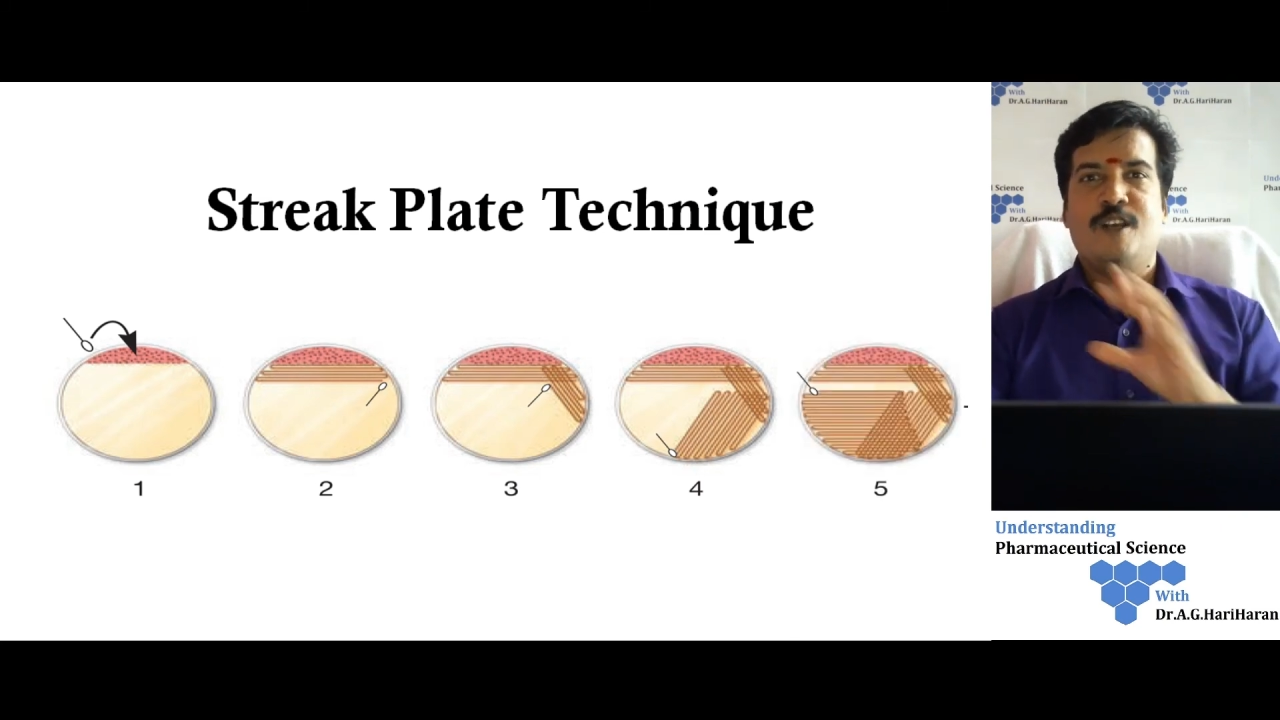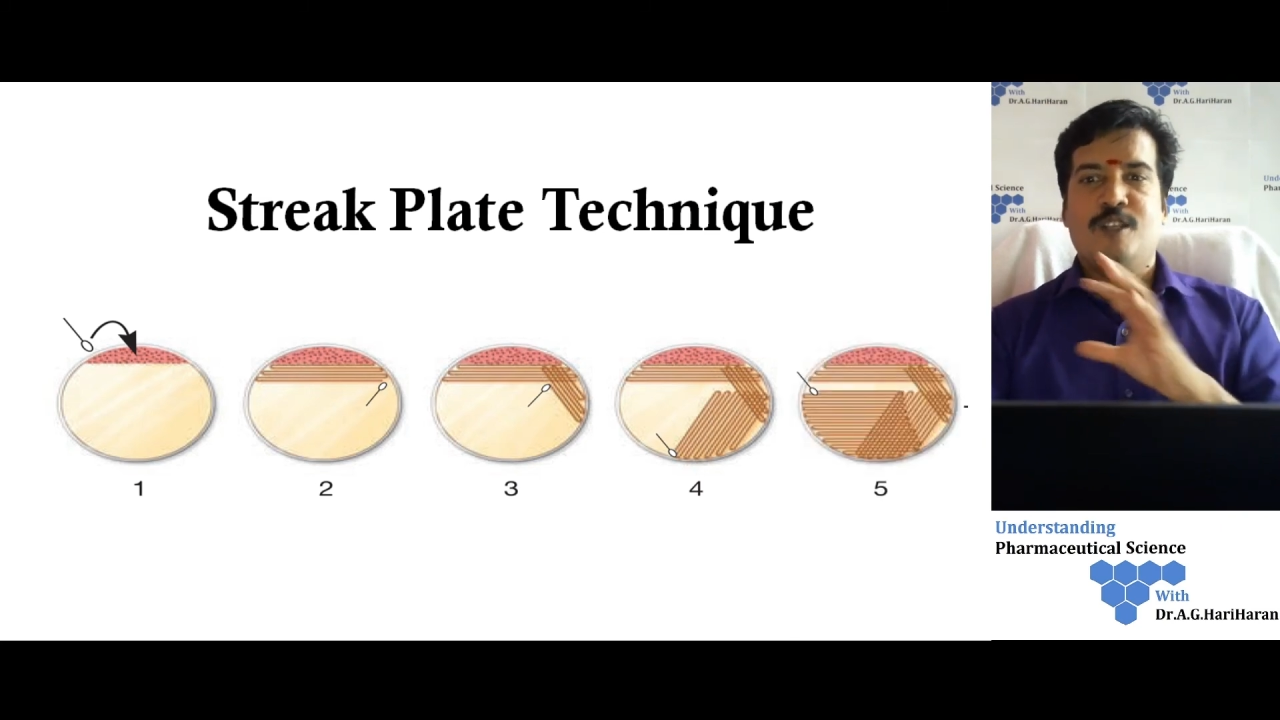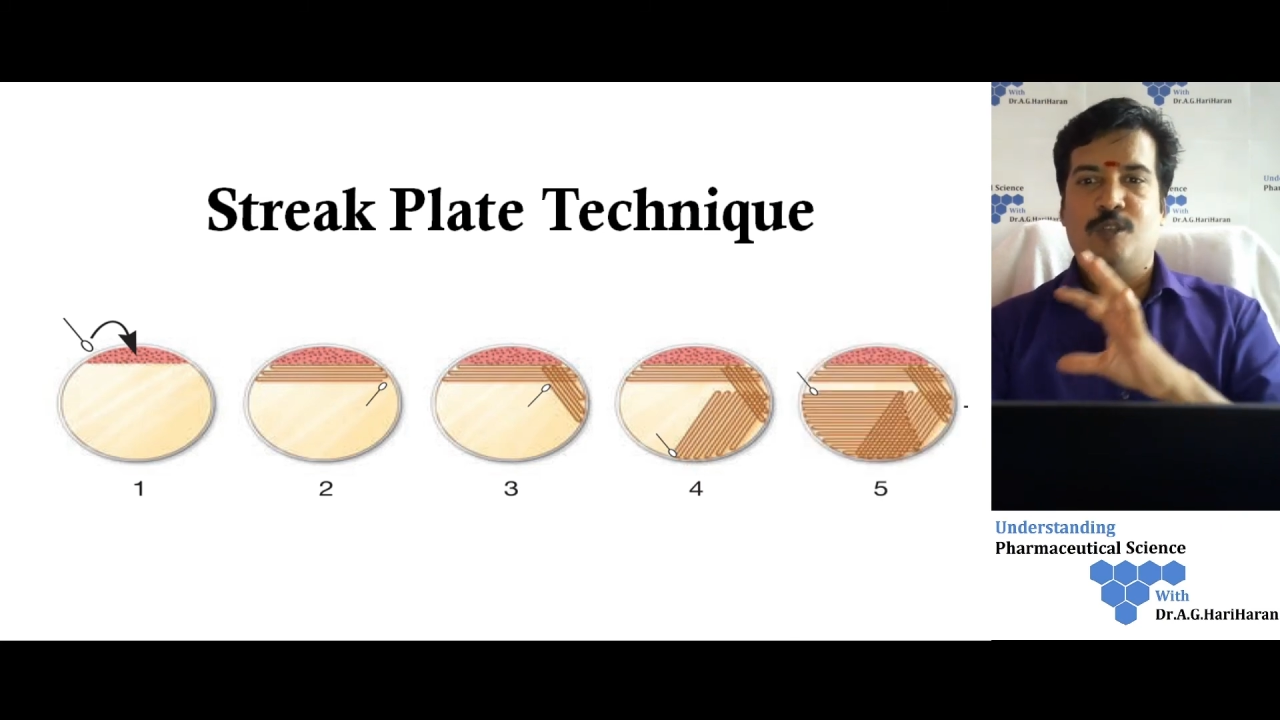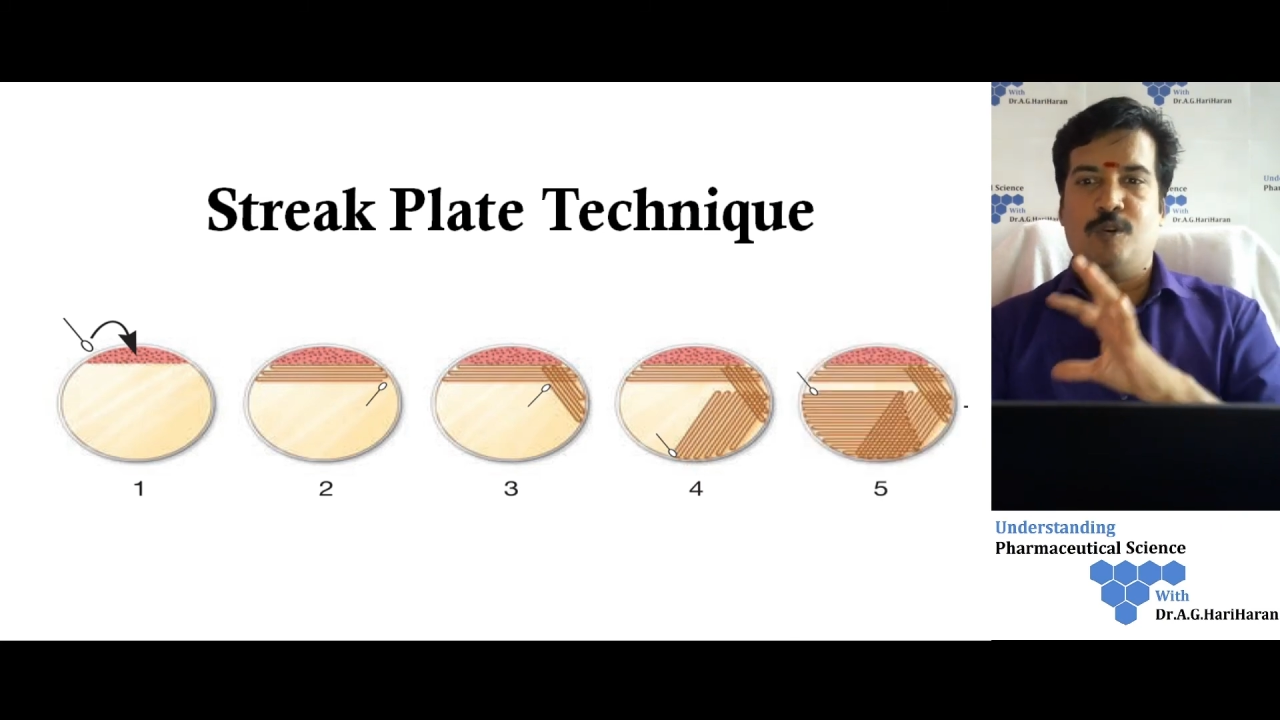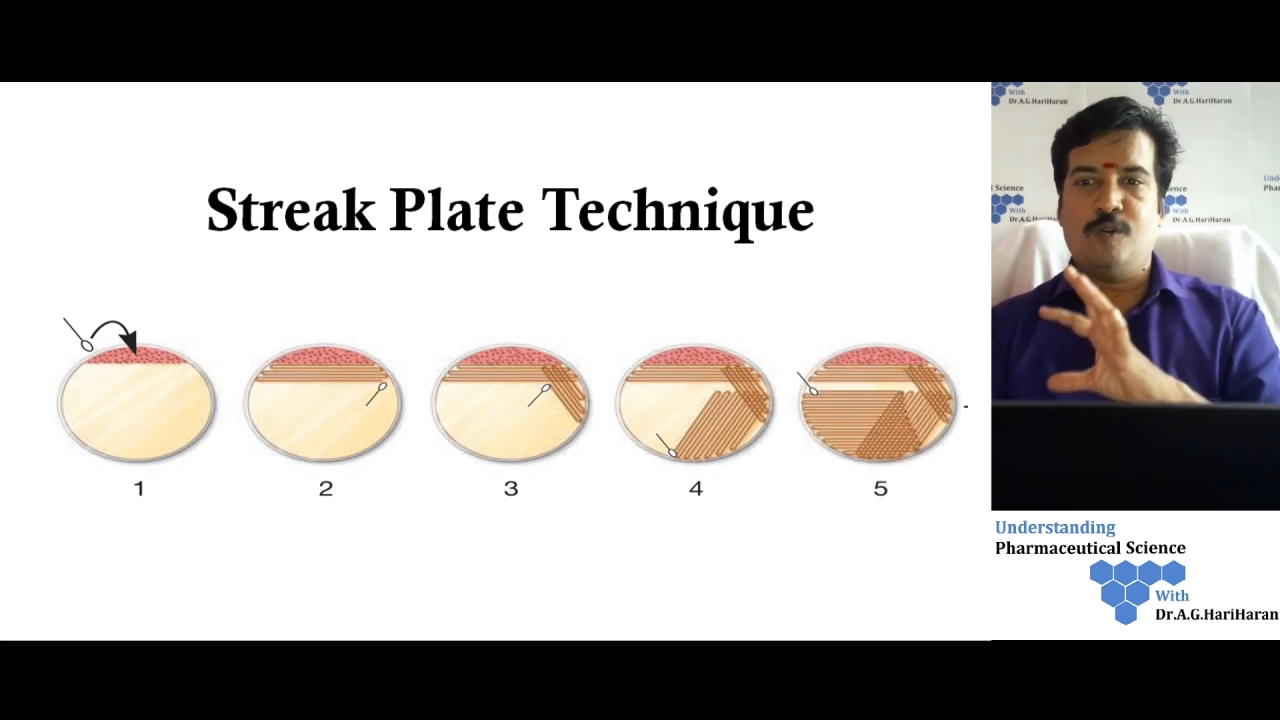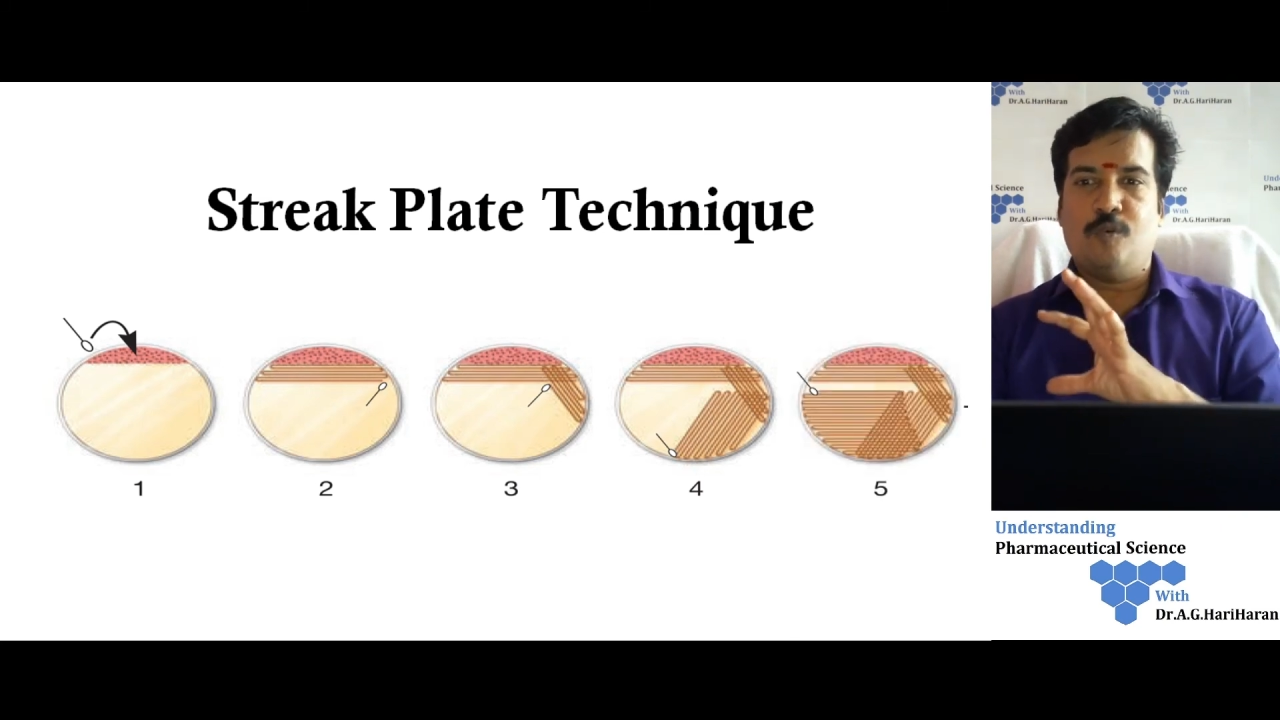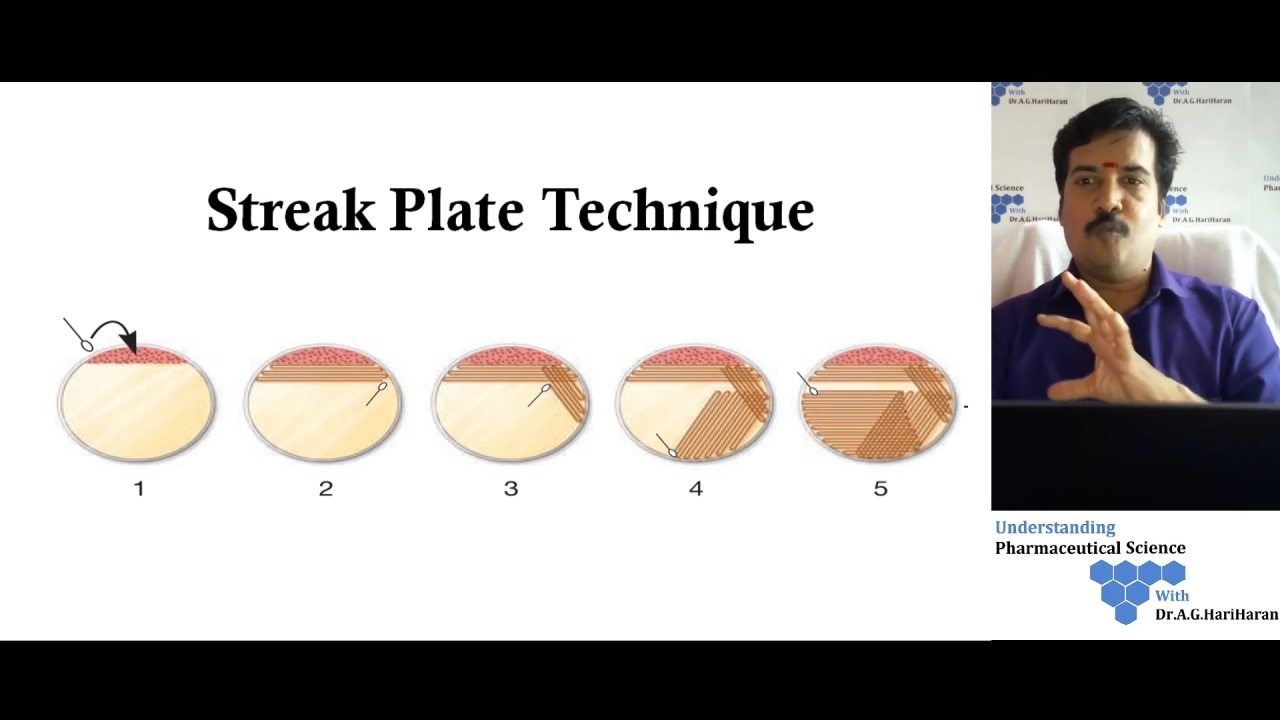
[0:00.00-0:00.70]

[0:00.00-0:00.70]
So